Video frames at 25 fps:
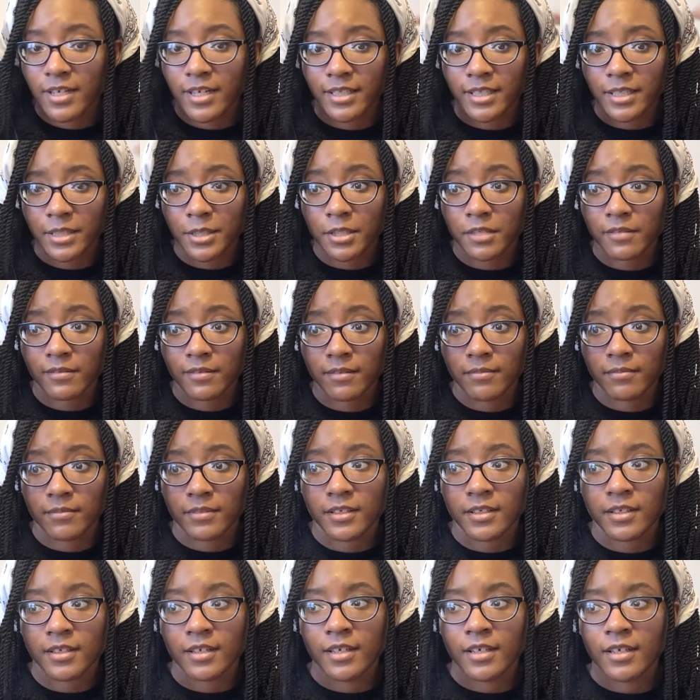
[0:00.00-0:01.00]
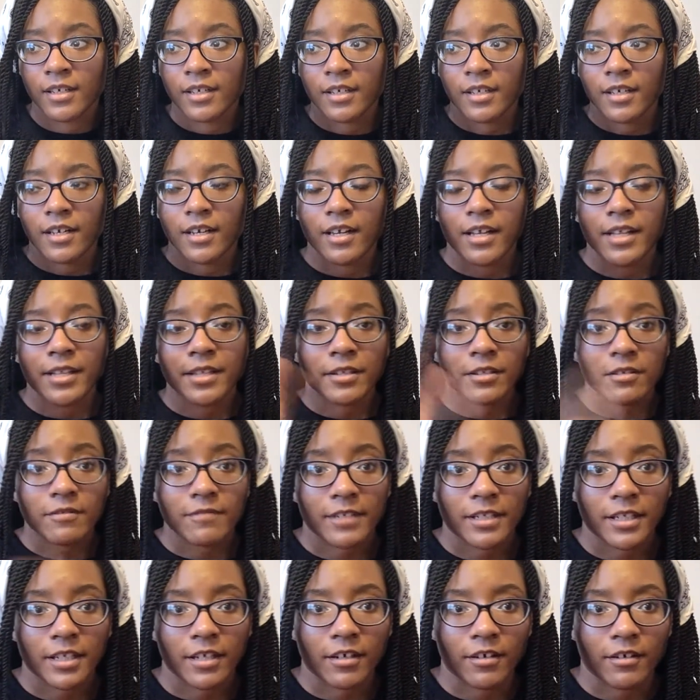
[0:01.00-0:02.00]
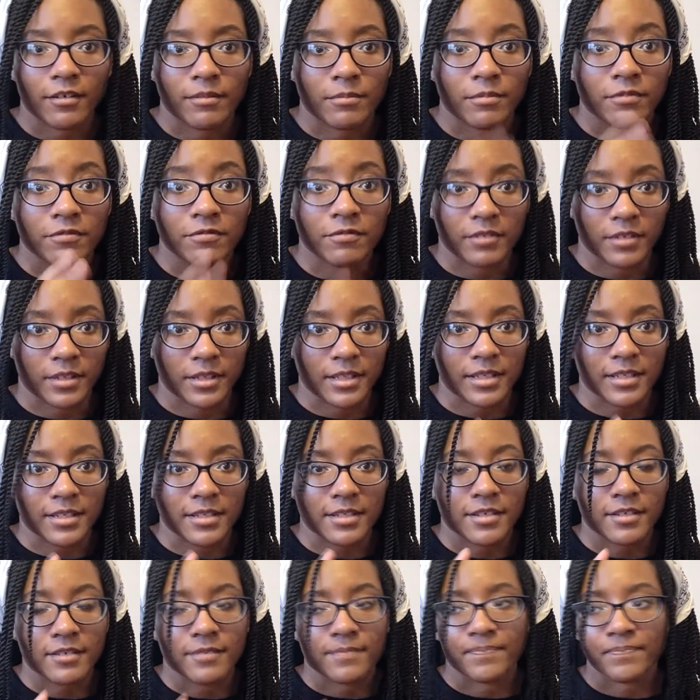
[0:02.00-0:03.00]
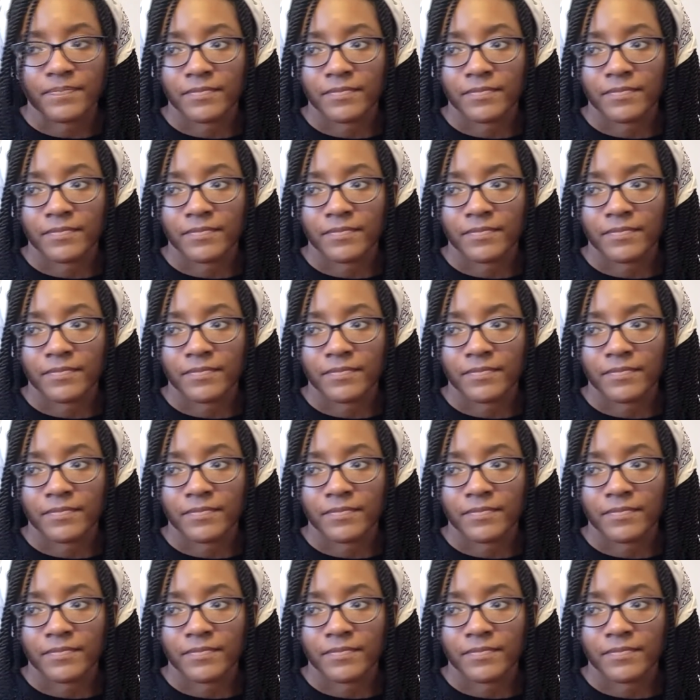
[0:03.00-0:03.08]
I just filmed another video for this.